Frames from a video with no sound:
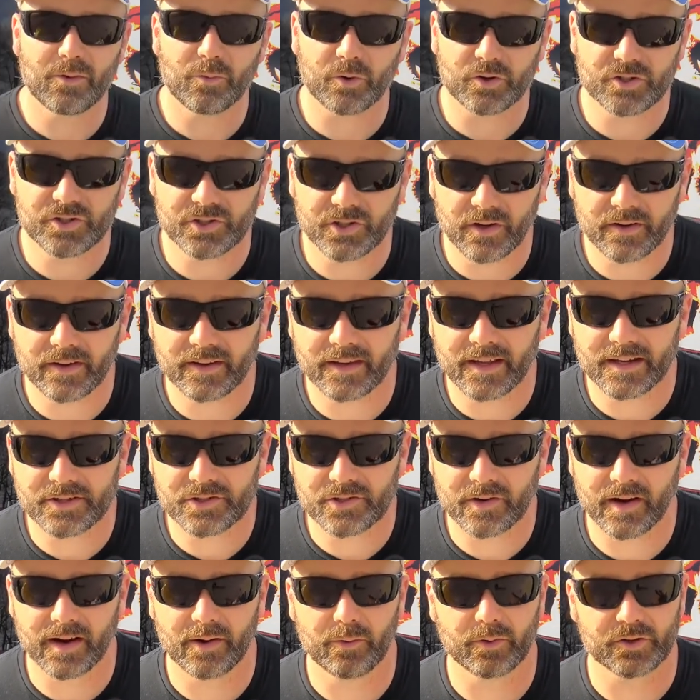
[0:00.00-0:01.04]
And we'll show you that
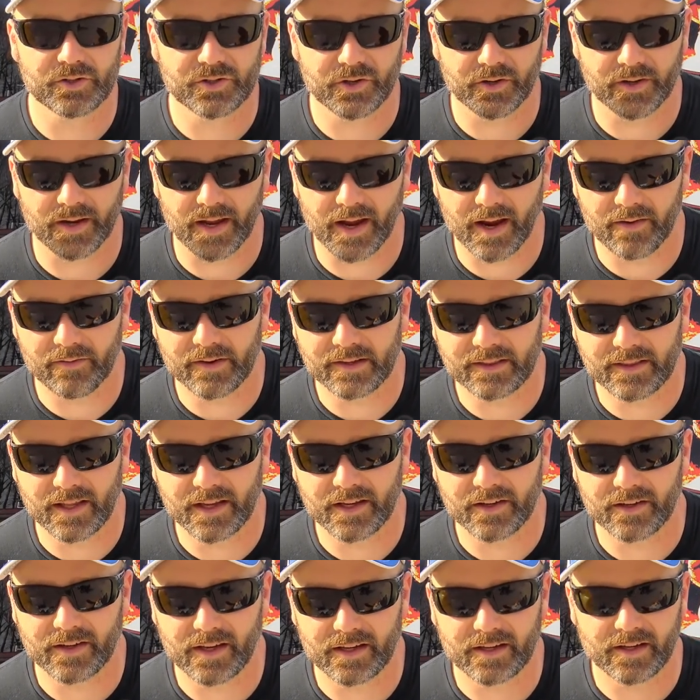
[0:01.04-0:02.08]
tray. We'll show you
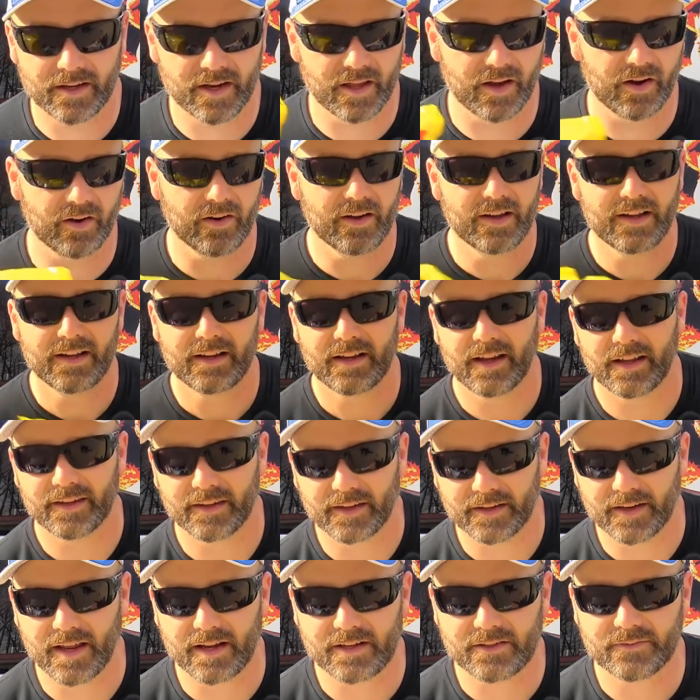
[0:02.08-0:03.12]
everything you need to know in
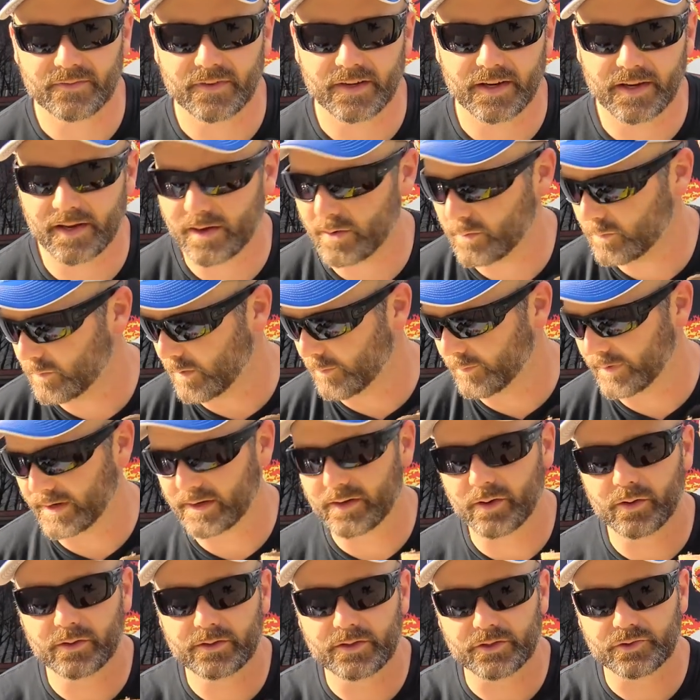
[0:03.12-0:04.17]
the next video when we
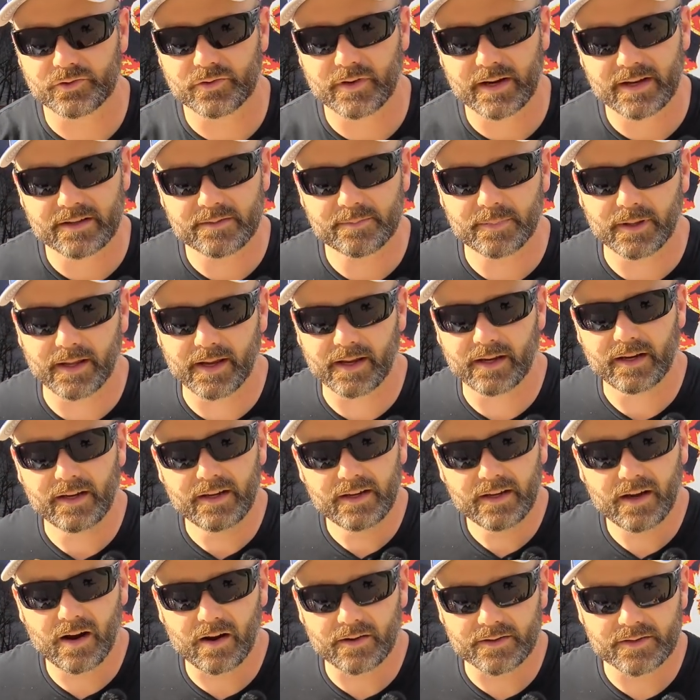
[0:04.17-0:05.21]
go to transplant
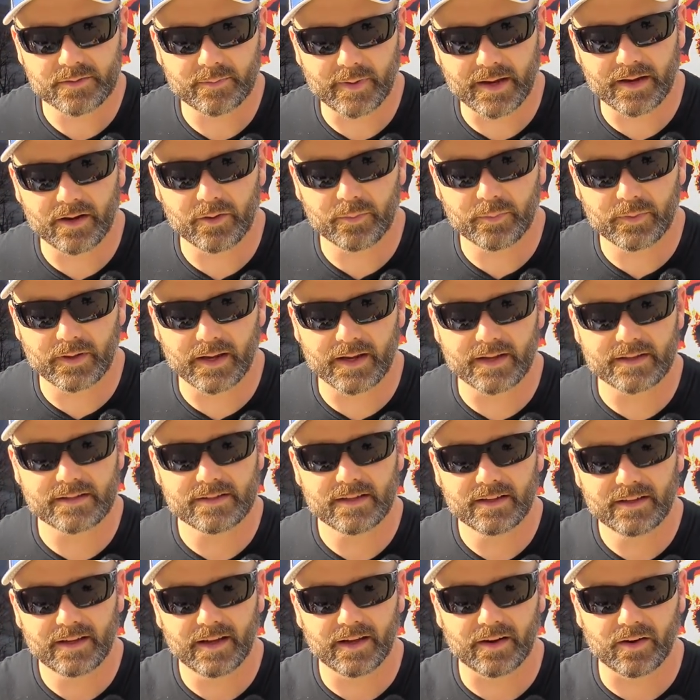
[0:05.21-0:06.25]
our tomato plants
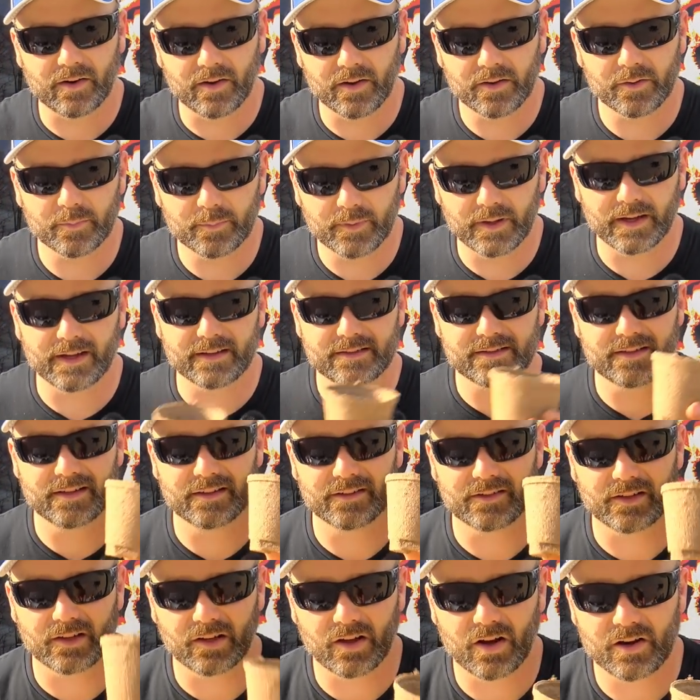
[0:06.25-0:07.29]
and our other plants
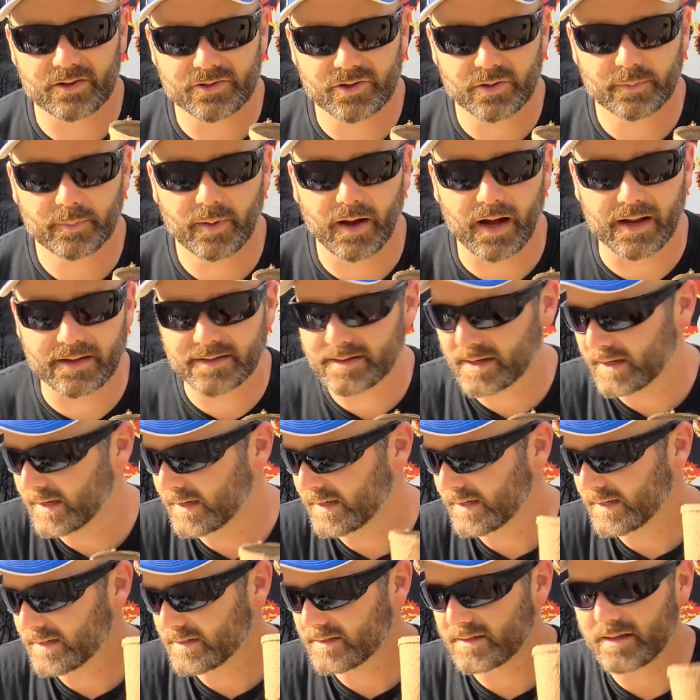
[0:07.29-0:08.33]
into larger pots.
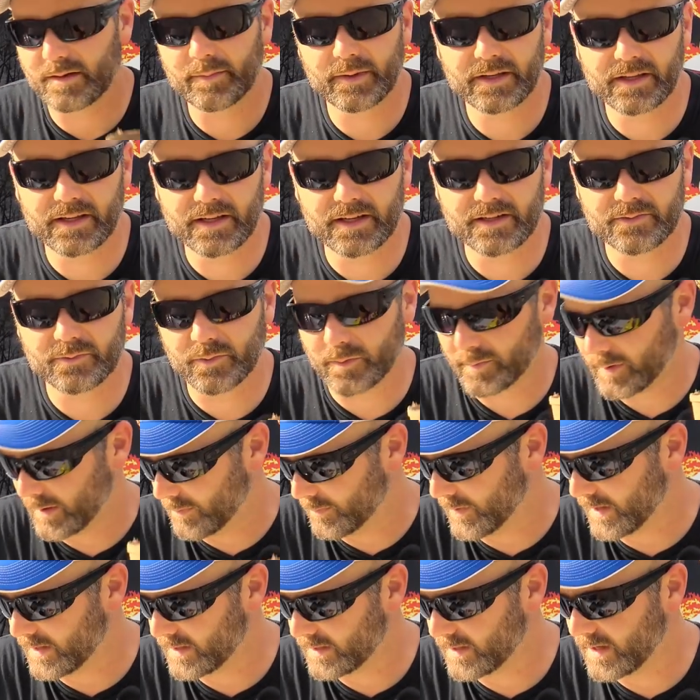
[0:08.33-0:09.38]
Some of these will be
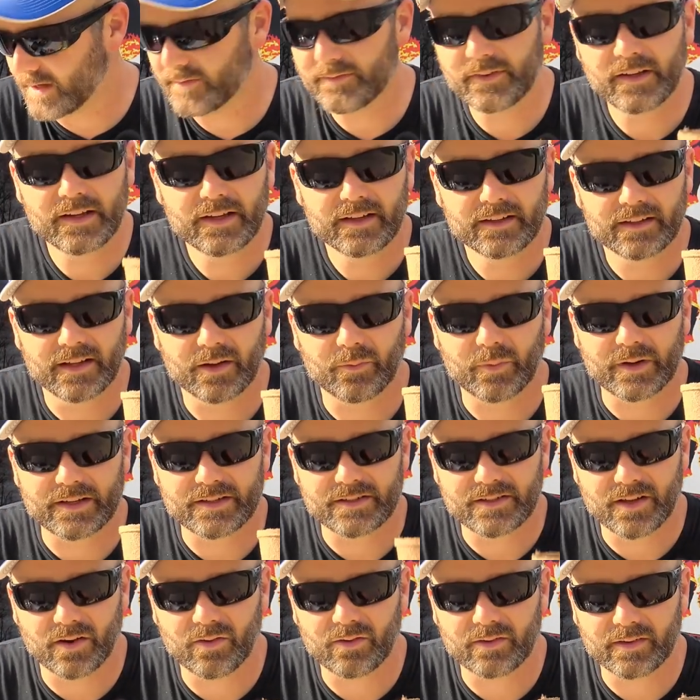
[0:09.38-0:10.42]
big enough that we
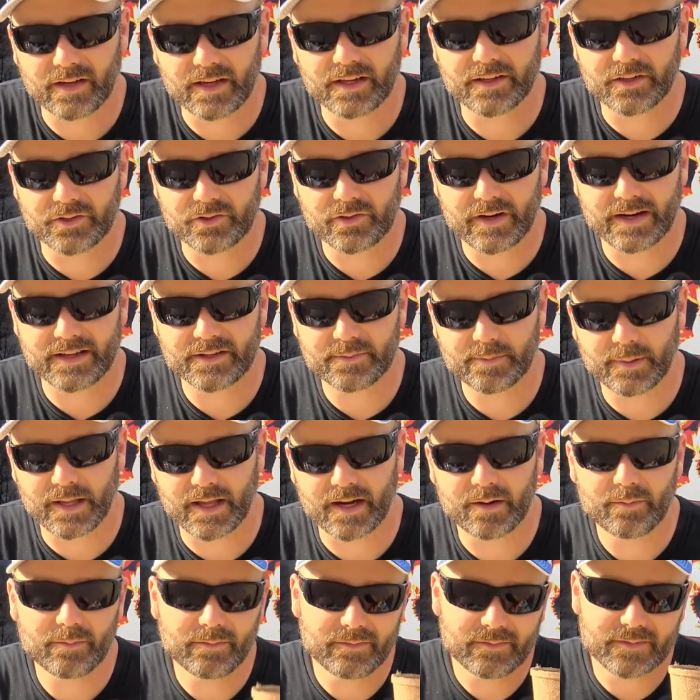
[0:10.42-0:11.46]
don't need to
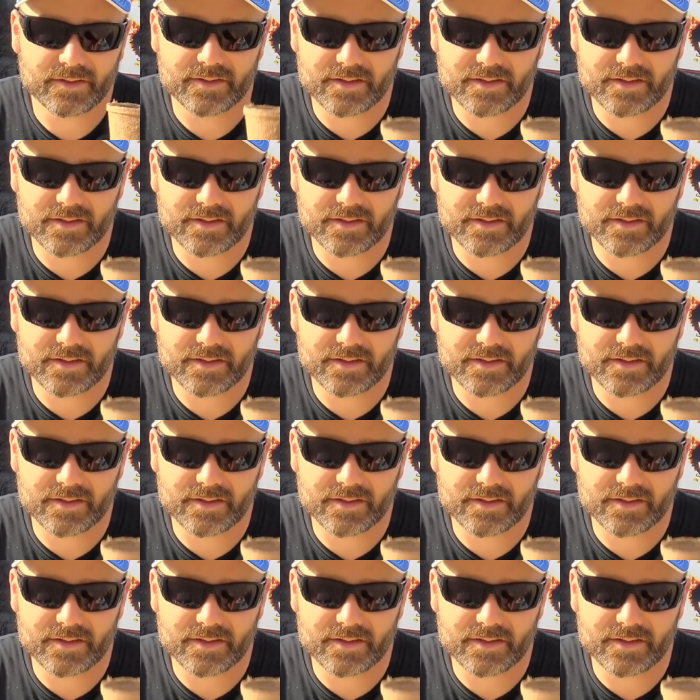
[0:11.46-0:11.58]
transplant them.